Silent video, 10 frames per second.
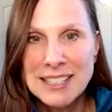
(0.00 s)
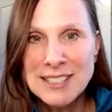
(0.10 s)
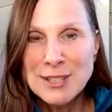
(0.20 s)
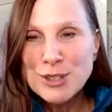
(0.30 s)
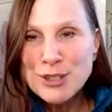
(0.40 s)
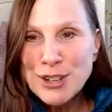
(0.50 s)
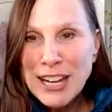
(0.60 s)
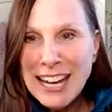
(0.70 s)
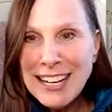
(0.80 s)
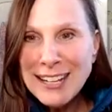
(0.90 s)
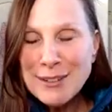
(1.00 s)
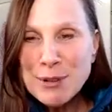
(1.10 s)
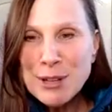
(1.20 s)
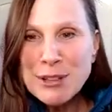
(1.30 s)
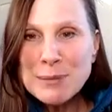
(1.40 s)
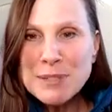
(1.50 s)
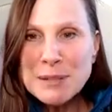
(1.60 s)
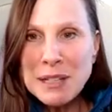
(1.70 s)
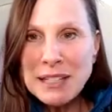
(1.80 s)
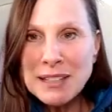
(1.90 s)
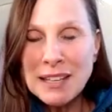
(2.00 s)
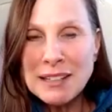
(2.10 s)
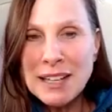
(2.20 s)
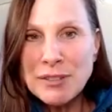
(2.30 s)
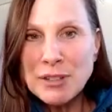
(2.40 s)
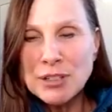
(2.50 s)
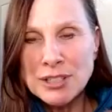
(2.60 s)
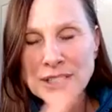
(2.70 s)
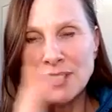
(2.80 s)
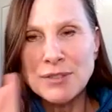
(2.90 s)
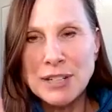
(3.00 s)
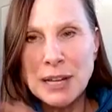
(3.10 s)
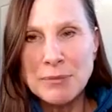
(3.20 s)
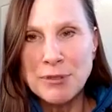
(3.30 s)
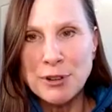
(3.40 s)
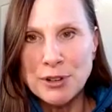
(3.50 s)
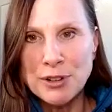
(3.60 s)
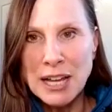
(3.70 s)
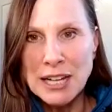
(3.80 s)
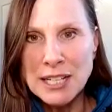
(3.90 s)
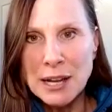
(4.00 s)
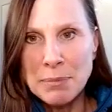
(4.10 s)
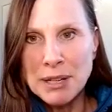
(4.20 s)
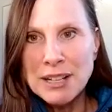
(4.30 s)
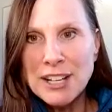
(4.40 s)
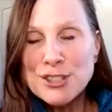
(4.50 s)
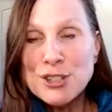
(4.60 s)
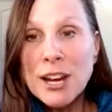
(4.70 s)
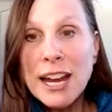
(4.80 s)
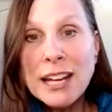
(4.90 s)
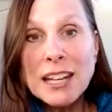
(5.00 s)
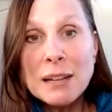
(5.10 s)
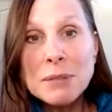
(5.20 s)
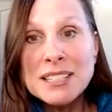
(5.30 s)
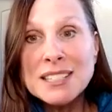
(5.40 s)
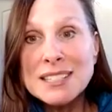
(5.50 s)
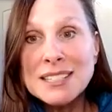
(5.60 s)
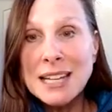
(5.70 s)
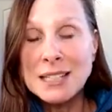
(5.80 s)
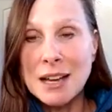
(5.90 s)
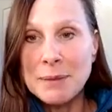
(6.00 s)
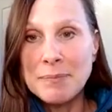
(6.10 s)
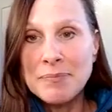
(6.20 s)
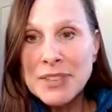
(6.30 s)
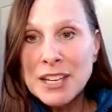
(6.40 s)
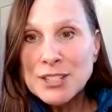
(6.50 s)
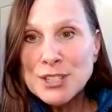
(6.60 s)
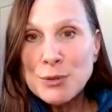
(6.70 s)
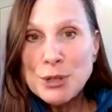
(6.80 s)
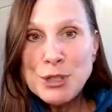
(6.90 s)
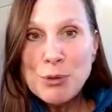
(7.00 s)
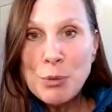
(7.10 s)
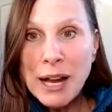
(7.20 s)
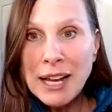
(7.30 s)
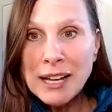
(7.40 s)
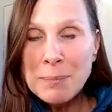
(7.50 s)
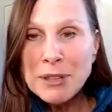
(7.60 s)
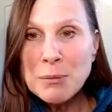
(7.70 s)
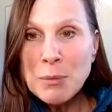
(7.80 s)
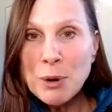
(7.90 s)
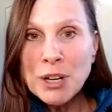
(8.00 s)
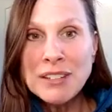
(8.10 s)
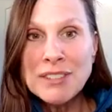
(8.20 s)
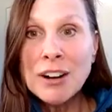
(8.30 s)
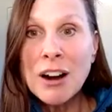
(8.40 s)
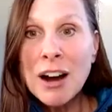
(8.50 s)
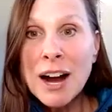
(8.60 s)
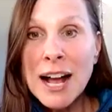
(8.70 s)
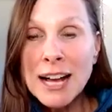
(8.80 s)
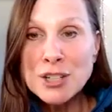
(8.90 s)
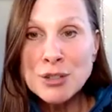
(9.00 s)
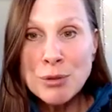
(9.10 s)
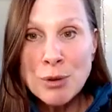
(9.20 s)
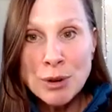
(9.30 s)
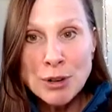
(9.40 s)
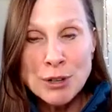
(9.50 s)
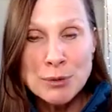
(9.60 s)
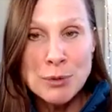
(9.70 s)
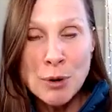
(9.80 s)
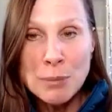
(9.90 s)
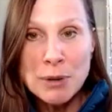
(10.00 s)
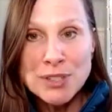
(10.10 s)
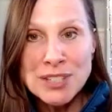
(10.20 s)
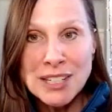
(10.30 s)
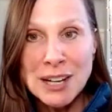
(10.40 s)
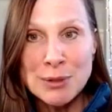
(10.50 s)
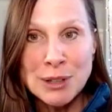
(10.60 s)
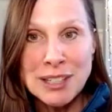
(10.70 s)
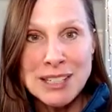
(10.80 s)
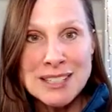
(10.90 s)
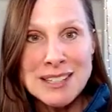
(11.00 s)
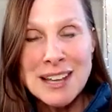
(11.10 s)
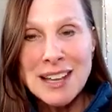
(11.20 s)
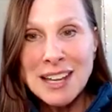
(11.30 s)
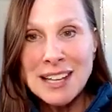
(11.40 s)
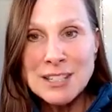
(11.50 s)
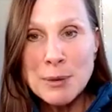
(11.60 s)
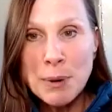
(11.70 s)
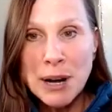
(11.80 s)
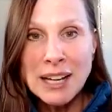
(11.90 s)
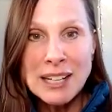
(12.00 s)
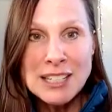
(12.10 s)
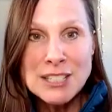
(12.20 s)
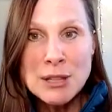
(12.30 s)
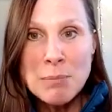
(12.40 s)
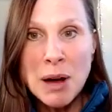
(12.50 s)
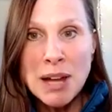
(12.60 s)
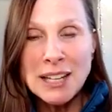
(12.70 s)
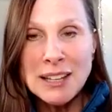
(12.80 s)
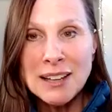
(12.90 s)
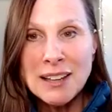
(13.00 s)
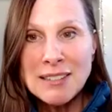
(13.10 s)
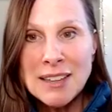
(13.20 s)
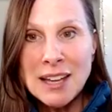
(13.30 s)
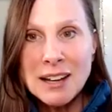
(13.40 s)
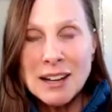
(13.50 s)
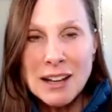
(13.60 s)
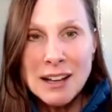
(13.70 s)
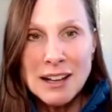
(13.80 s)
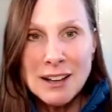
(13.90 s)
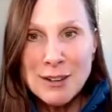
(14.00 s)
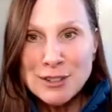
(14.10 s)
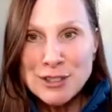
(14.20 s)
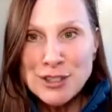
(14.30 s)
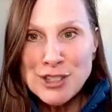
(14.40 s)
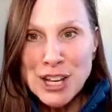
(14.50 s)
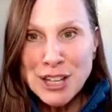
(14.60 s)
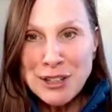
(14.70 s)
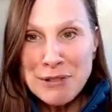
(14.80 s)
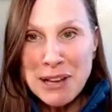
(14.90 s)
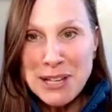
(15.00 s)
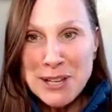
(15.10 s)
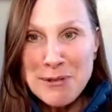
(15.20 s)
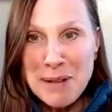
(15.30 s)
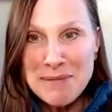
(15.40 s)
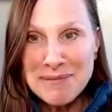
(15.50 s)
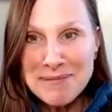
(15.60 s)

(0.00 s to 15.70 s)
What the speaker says: So circadian rhythms mean that, and it's a different name for nighttime, but circadian is daytime. So when you wake up in the morning, there are actual hormones that get released into the brain and into the body that gently wake you up,